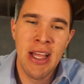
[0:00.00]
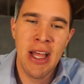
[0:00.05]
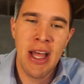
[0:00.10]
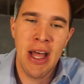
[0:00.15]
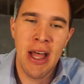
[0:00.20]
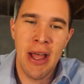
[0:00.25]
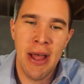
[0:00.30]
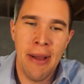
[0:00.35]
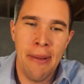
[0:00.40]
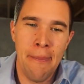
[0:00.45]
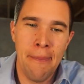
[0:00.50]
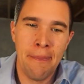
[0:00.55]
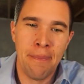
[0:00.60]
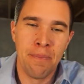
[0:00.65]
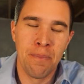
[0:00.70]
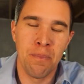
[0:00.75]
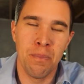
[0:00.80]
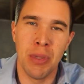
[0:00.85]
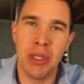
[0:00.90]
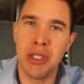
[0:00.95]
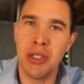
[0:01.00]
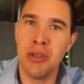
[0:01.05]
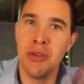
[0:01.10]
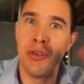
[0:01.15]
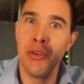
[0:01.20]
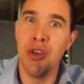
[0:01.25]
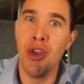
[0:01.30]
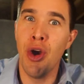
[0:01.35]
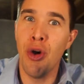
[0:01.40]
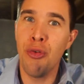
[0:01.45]
Um, but
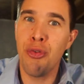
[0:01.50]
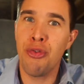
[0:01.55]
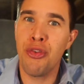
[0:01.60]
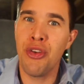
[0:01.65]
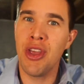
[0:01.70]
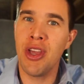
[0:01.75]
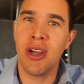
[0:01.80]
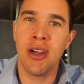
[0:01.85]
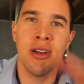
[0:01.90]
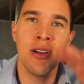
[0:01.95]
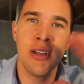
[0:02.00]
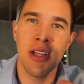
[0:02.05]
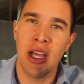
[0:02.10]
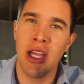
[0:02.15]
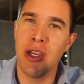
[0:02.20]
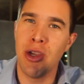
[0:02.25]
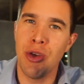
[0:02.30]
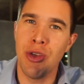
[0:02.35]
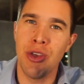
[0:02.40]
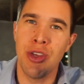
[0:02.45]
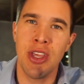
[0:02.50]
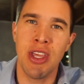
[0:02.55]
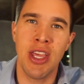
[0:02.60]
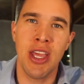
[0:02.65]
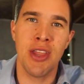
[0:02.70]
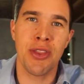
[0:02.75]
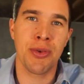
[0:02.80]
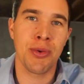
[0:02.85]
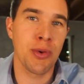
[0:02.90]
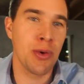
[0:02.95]
no fear, I know you can
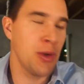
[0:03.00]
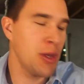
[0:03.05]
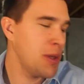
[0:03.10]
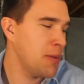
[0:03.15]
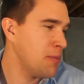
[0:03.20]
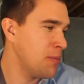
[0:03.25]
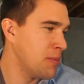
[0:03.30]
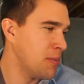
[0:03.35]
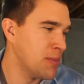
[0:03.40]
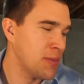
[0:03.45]
get through it.